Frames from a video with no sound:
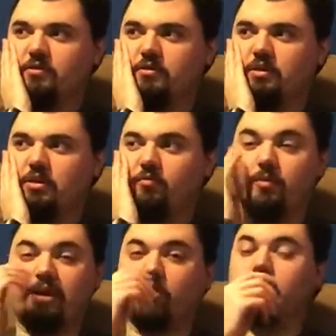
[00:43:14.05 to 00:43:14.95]
Mm.
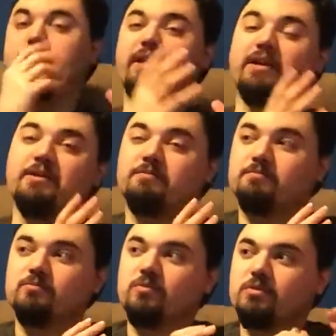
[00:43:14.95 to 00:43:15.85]
We might go big
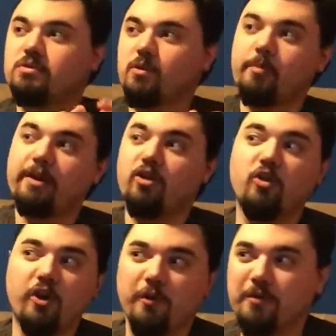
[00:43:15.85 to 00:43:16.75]
or we might go
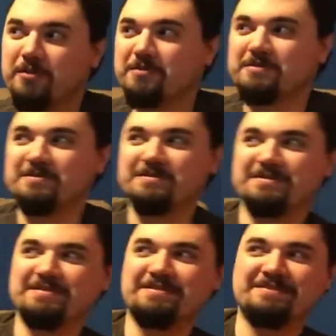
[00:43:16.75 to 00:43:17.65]
low.
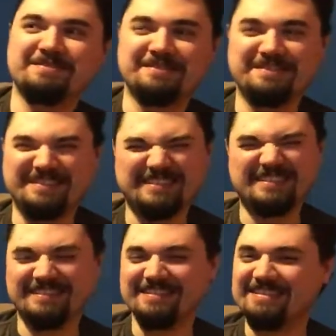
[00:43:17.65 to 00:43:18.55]
Oh,
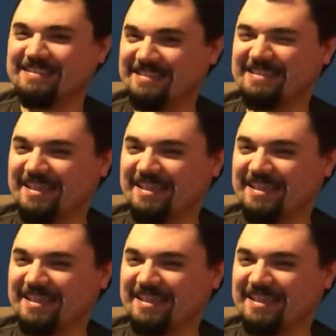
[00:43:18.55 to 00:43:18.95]
nice!